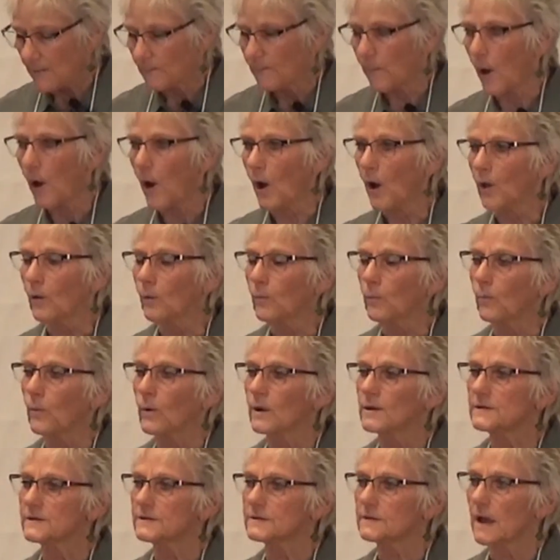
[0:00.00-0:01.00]
Paul
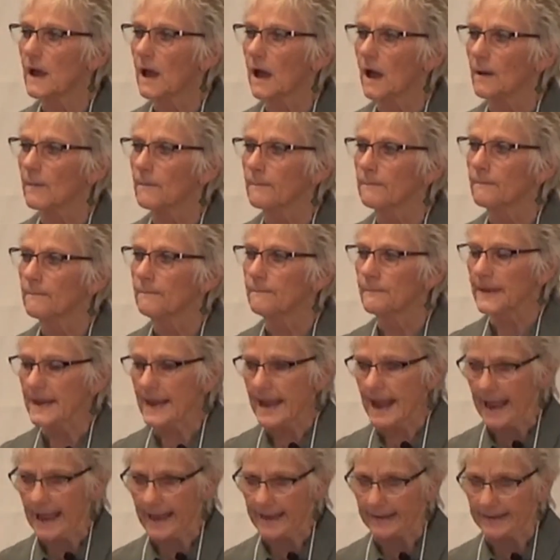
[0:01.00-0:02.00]
was
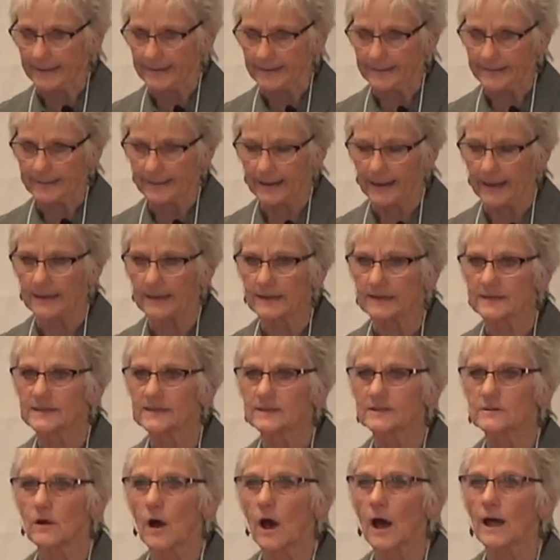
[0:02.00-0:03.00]
beheaded, and it's
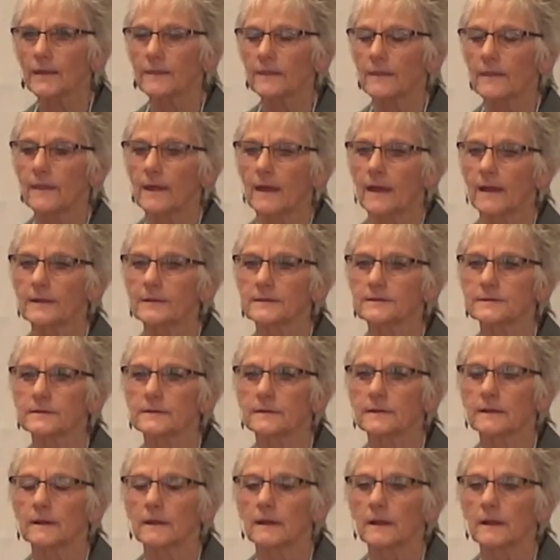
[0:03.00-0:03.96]
thought that